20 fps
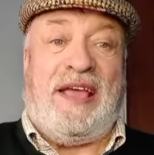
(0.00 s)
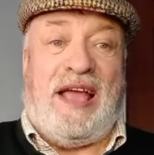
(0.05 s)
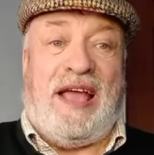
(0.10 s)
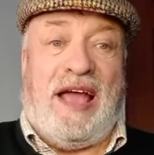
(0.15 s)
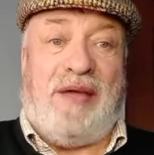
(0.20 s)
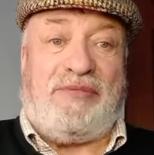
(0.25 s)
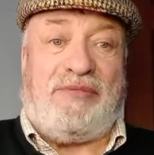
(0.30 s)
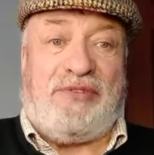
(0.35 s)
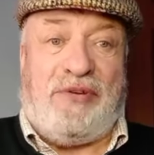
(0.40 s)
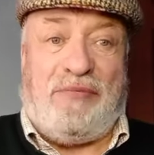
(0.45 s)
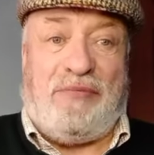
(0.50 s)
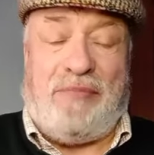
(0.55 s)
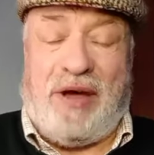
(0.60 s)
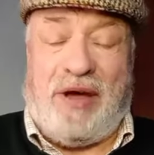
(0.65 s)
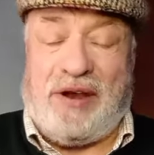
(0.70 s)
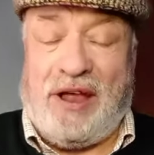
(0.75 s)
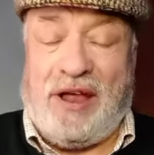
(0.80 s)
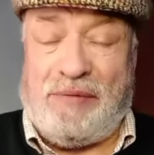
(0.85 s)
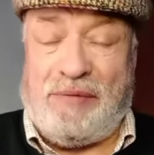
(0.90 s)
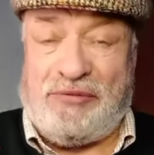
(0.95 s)
Absolutely.
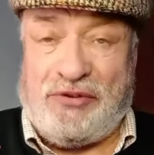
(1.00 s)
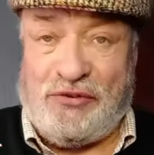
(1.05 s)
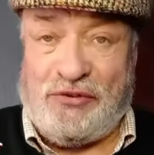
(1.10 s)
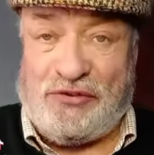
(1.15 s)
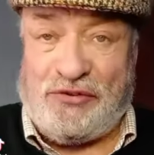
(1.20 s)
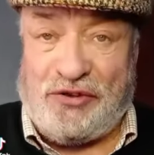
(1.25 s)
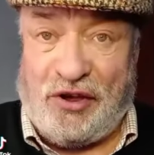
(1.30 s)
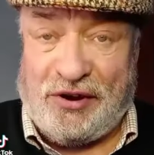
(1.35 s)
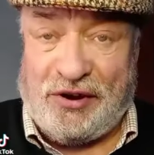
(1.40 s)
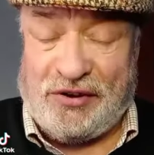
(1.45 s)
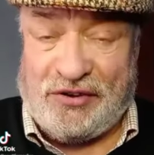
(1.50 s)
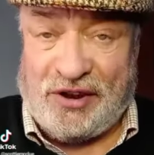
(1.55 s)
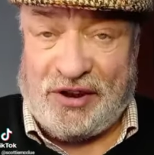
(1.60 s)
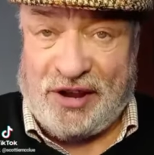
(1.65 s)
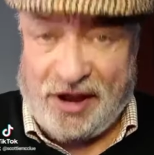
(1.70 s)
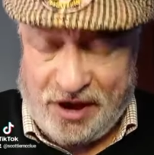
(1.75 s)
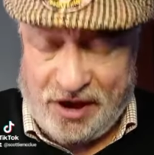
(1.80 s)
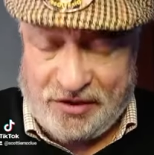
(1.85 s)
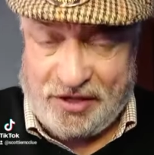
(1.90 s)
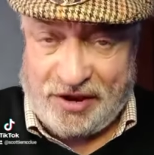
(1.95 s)
Murray, I'm so sorry to
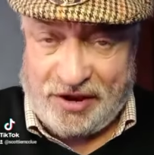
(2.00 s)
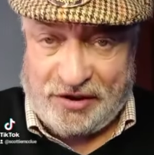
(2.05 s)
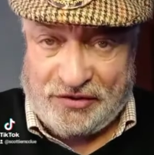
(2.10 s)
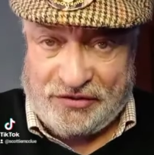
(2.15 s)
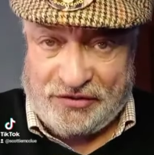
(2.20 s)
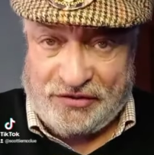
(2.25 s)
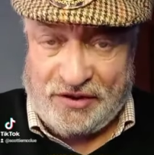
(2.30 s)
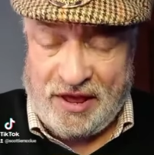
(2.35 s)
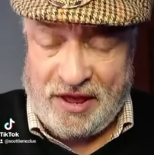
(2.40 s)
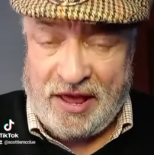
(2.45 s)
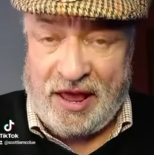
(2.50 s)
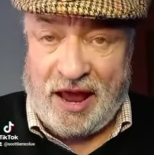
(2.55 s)
hear this.